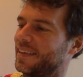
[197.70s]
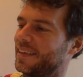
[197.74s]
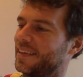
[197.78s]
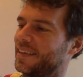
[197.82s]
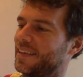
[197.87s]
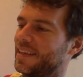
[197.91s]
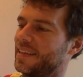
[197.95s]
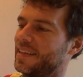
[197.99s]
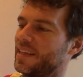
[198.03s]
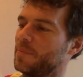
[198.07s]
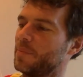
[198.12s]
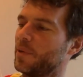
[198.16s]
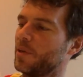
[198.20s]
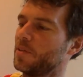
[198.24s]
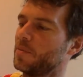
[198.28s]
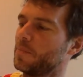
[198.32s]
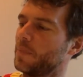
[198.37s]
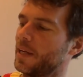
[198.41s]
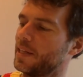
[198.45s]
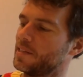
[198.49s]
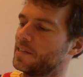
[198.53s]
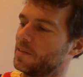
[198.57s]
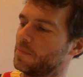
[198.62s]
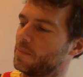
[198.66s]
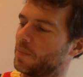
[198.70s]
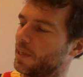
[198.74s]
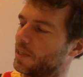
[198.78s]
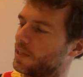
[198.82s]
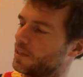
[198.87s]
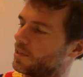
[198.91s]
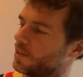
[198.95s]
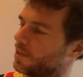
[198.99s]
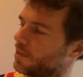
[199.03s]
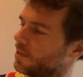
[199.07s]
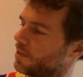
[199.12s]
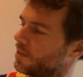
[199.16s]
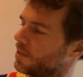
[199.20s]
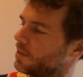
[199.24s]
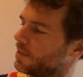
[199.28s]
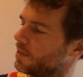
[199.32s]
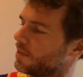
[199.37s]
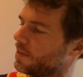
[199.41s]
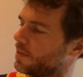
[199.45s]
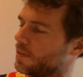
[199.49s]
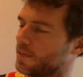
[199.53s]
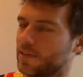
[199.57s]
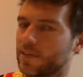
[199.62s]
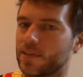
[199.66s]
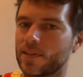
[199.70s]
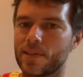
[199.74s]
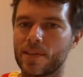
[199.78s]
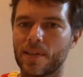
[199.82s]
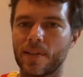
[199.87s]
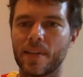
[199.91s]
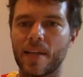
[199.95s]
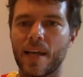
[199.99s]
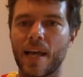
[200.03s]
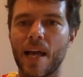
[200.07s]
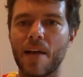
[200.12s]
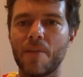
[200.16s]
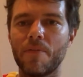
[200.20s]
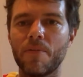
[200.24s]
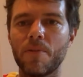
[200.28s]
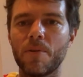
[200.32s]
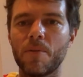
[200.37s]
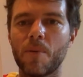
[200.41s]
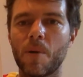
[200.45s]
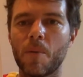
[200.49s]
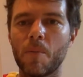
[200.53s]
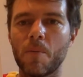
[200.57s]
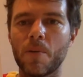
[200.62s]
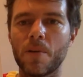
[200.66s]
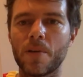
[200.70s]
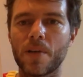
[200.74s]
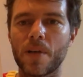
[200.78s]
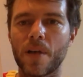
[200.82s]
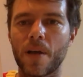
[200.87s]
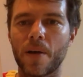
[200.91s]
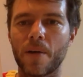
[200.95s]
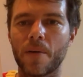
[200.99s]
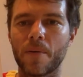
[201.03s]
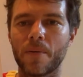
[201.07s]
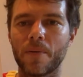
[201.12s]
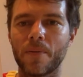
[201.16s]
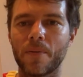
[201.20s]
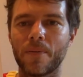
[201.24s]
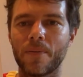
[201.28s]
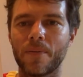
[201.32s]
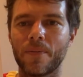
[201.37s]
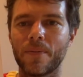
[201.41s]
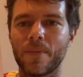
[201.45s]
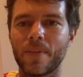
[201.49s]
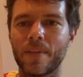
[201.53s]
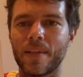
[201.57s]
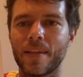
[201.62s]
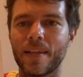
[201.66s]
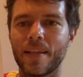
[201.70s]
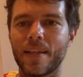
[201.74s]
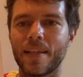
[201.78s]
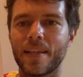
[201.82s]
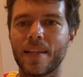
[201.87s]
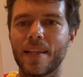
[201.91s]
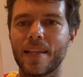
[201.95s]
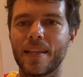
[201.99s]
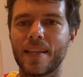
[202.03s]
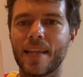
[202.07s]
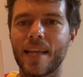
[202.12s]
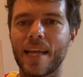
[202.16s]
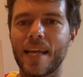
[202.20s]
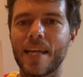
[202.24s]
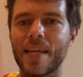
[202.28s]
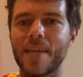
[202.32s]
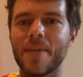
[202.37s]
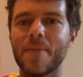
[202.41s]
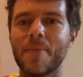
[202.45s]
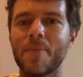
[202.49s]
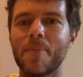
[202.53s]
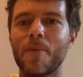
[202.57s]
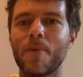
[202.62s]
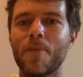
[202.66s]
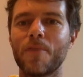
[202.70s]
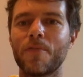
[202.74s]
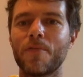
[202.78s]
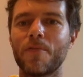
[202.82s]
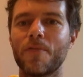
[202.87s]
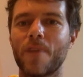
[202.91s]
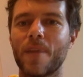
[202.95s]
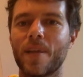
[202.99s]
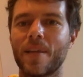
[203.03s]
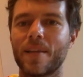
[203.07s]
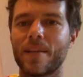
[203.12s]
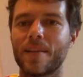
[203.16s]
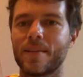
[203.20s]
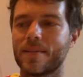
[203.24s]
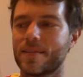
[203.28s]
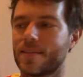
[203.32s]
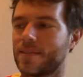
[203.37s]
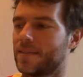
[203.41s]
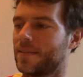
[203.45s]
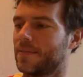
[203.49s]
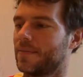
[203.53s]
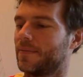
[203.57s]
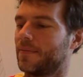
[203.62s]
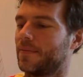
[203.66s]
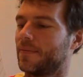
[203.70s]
Then they both painted pictures so that everyone would know that they were friends.